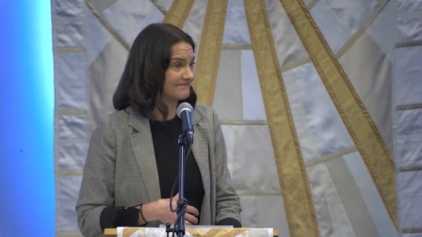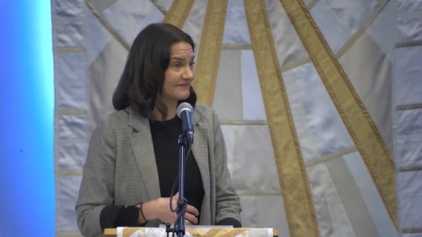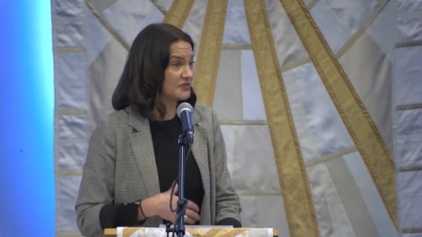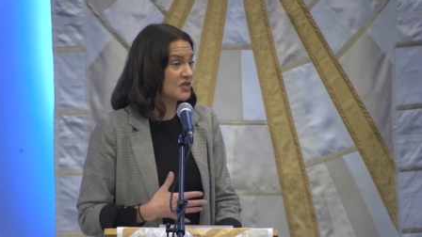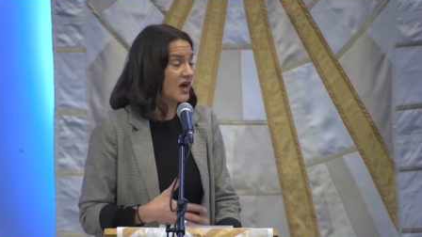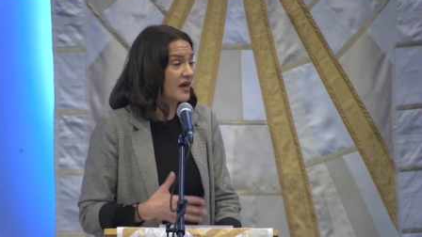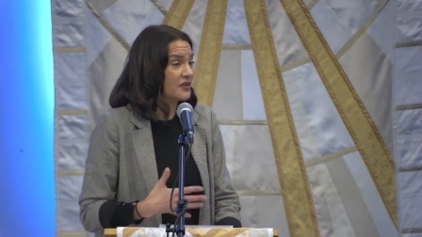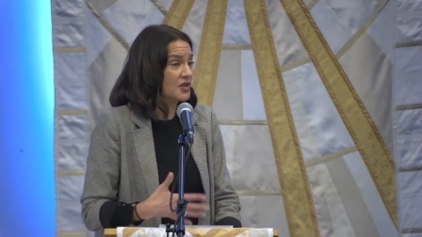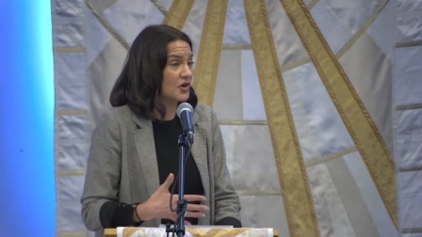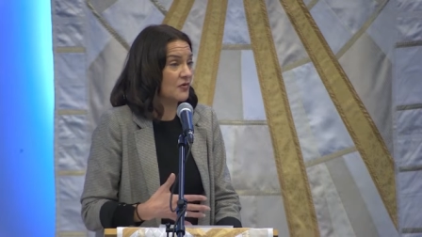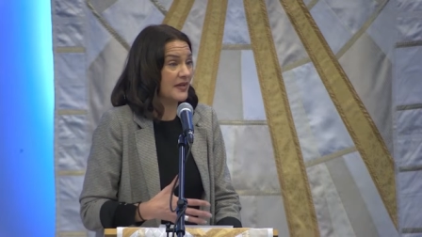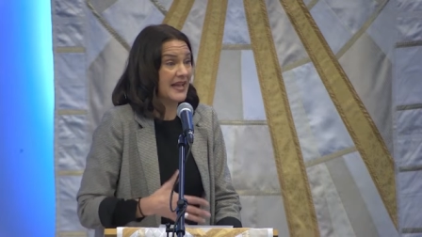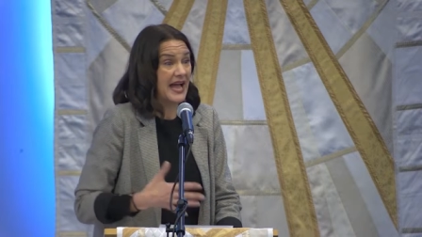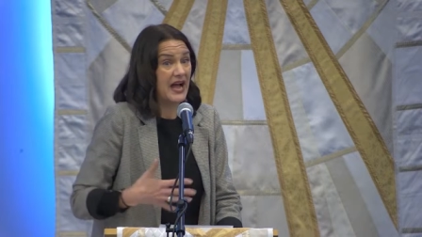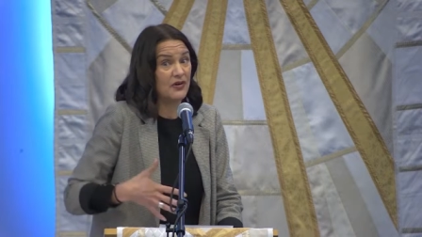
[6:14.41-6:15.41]
not
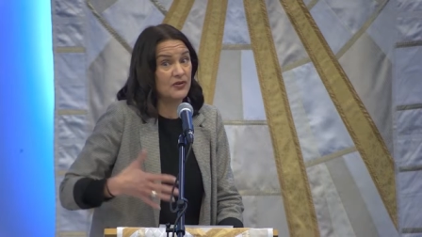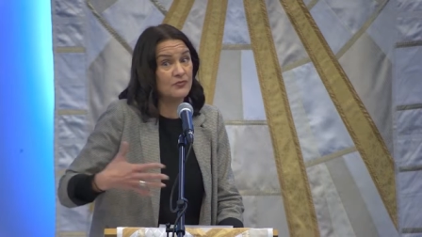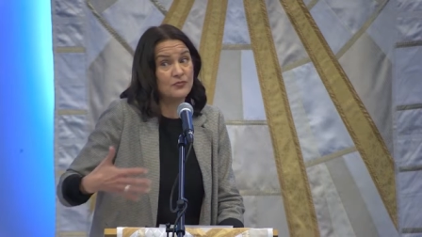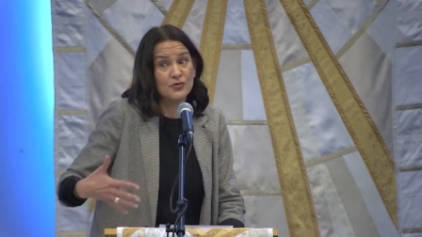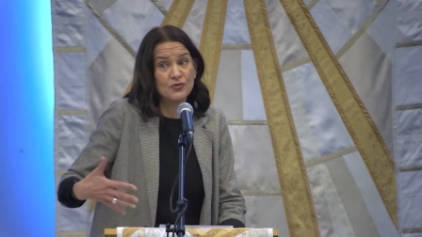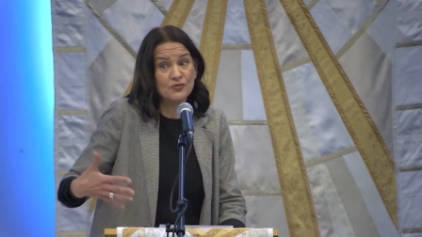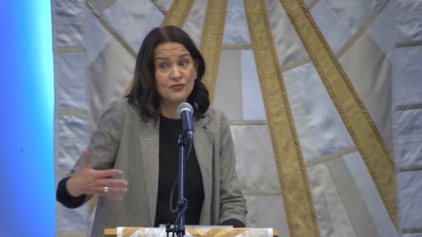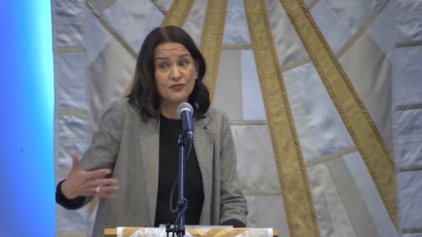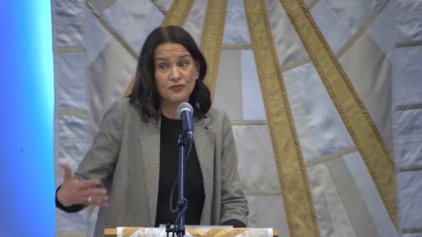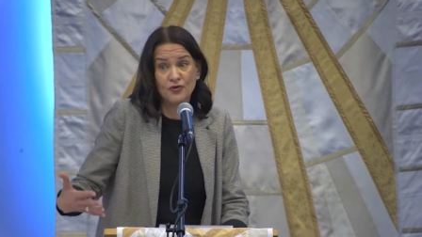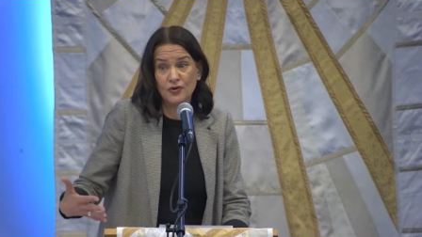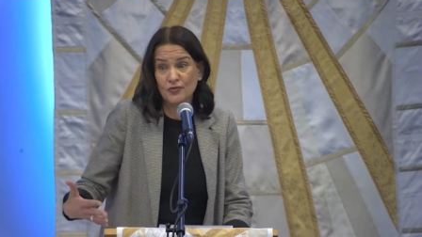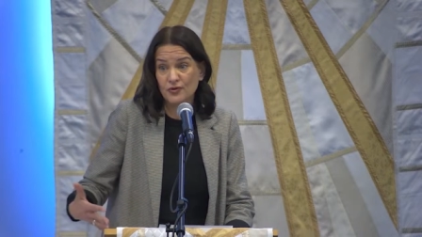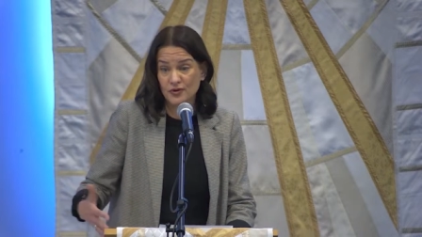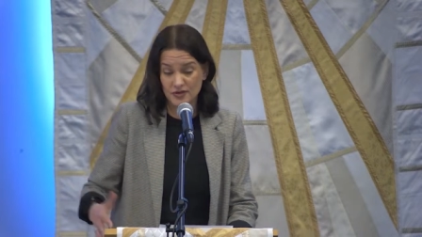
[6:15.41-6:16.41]
knowing how to move
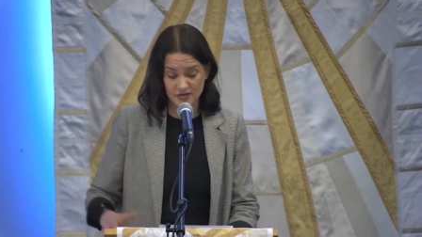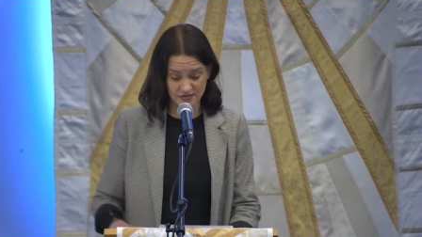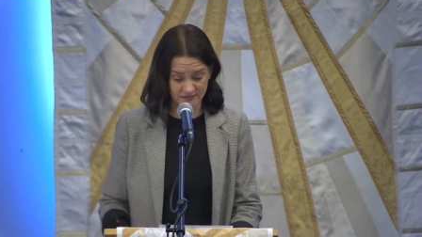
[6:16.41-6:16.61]
forward?